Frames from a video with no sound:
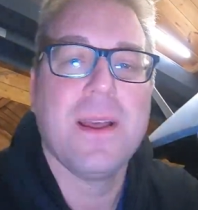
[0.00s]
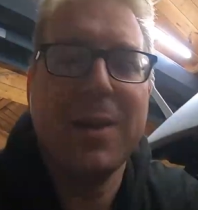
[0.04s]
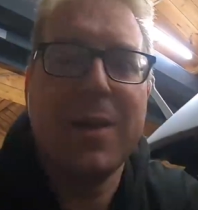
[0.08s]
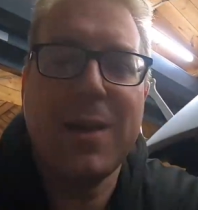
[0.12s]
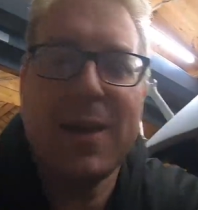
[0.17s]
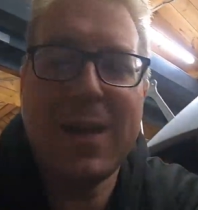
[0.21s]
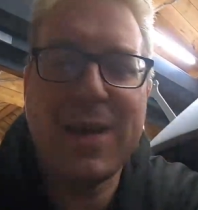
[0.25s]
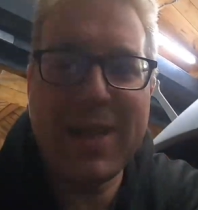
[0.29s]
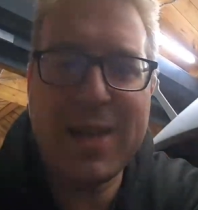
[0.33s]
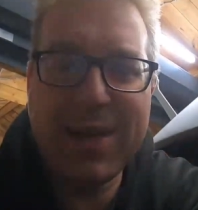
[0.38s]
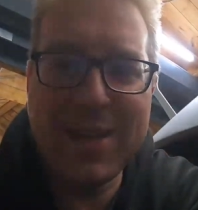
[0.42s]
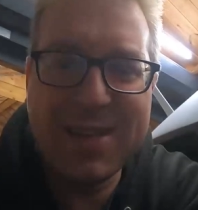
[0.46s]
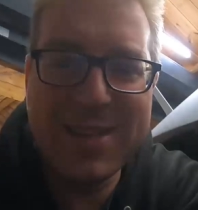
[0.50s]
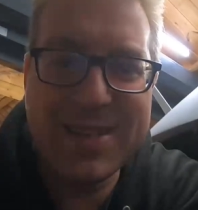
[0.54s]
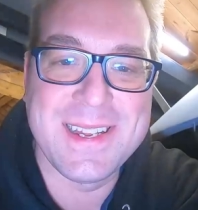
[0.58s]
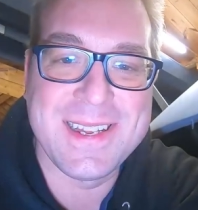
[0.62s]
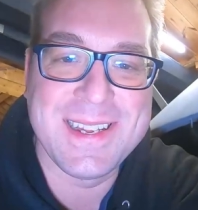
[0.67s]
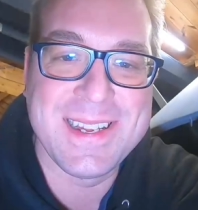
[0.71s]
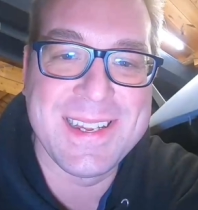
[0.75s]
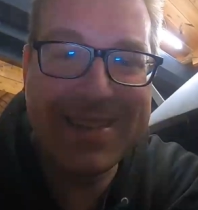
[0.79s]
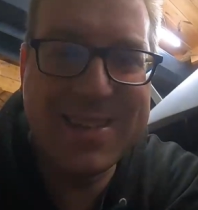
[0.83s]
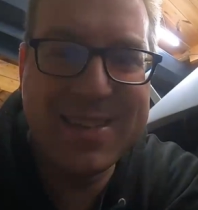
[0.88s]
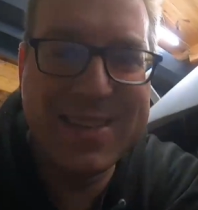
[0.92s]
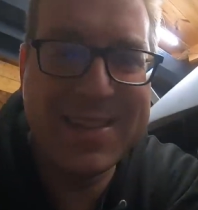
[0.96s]
But
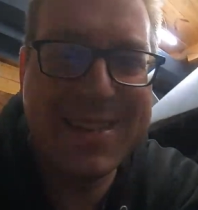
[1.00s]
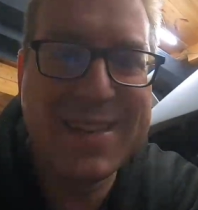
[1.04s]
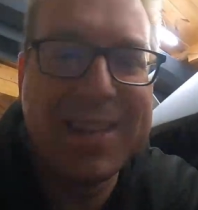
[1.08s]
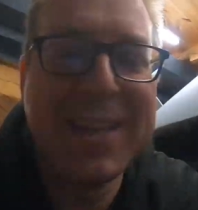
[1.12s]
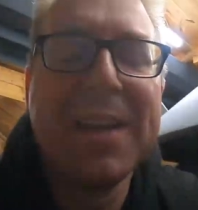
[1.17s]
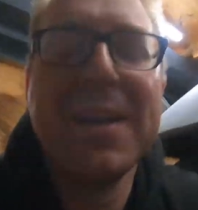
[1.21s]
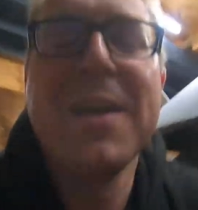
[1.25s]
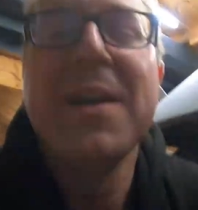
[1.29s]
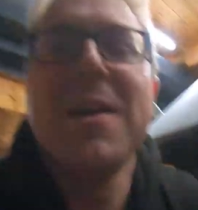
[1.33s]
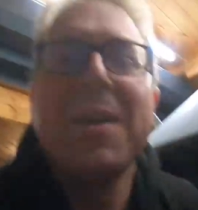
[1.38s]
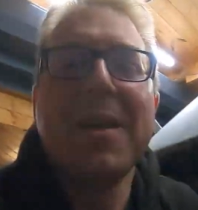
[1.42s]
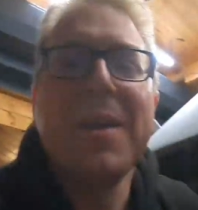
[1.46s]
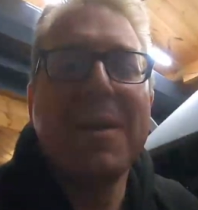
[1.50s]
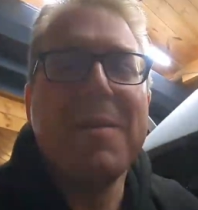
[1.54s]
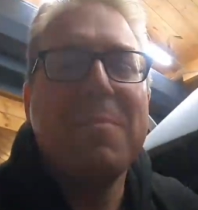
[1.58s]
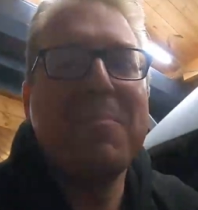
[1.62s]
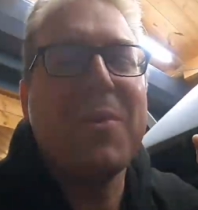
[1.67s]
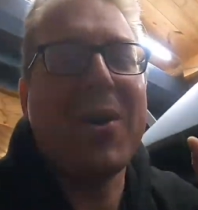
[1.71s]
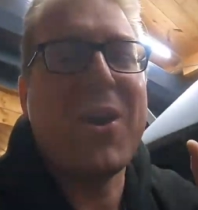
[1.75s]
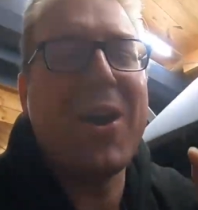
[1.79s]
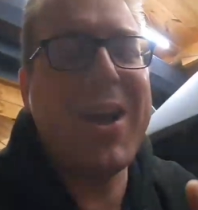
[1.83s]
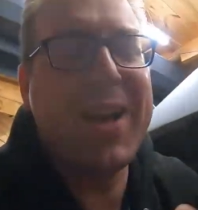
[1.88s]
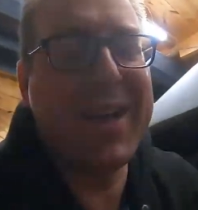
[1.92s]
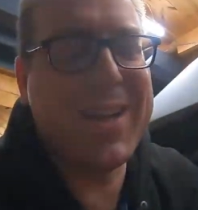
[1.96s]

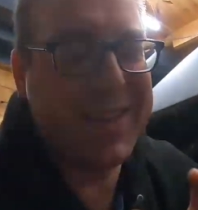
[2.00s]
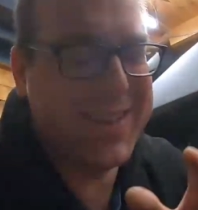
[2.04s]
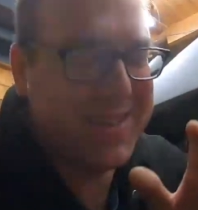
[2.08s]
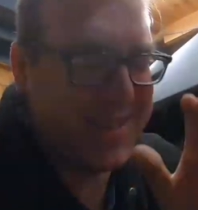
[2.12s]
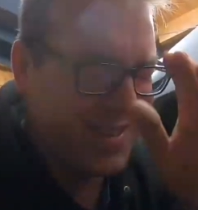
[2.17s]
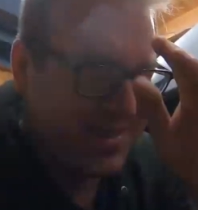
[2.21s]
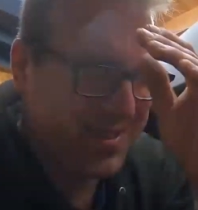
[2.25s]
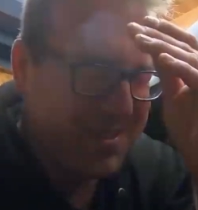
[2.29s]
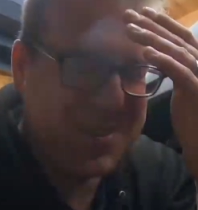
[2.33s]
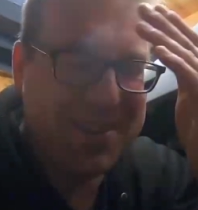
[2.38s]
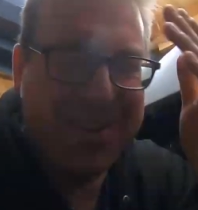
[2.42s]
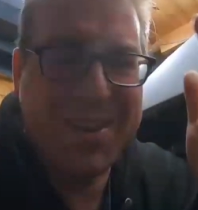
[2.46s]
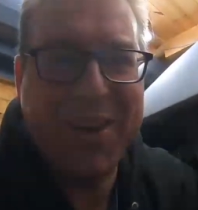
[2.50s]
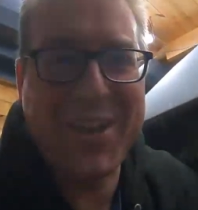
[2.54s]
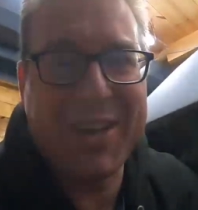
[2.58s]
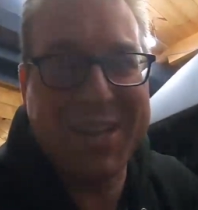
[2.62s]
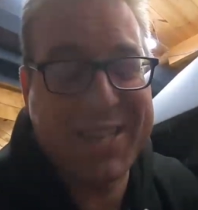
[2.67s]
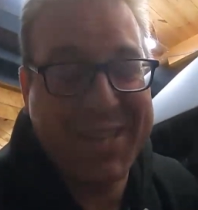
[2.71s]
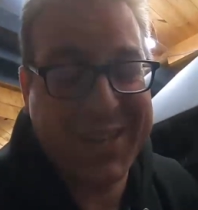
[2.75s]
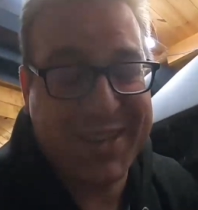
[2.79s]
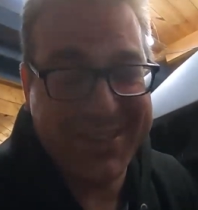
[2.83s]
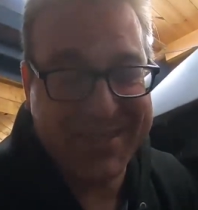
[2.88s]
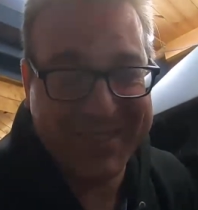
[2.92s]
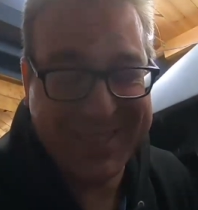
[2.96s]
I
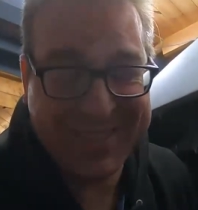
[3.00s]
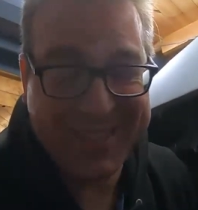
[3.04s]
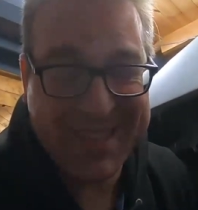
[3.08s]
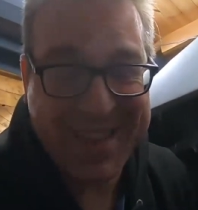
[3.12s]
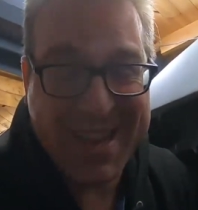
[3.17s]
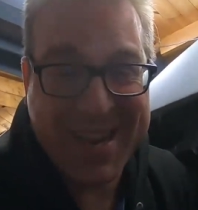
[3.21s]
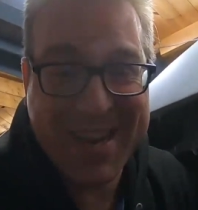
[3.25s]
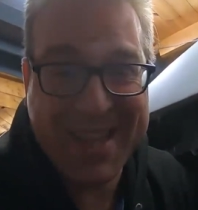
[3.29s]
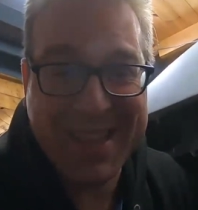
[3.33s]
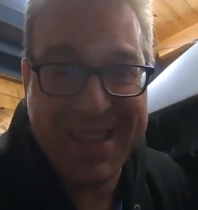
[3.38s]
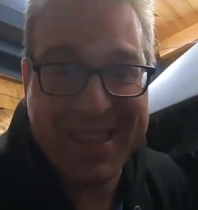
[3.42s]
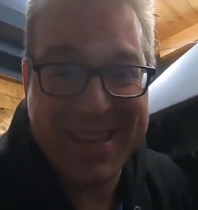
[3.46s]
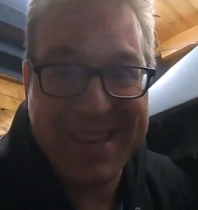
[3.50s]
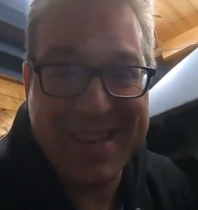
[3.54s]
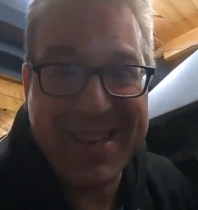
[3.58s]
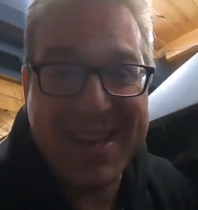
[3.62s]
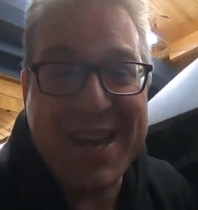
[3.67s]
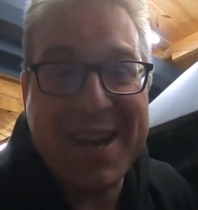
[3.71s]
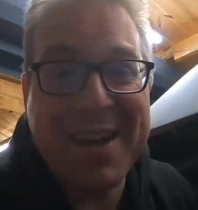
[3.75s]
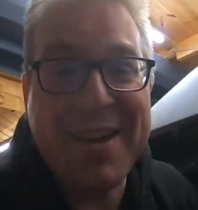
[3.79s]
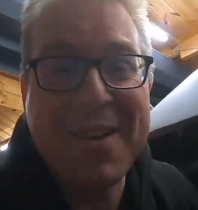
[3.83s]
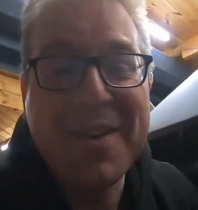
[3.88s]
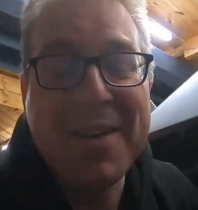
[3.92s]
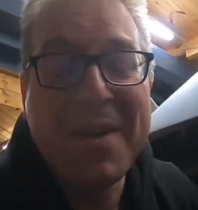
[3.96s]
can't see anything
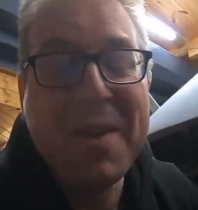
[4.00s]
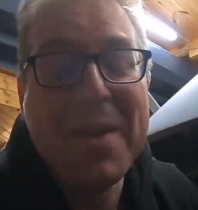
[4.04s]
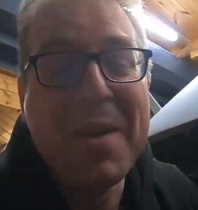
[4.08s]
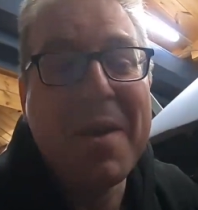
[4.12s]
now.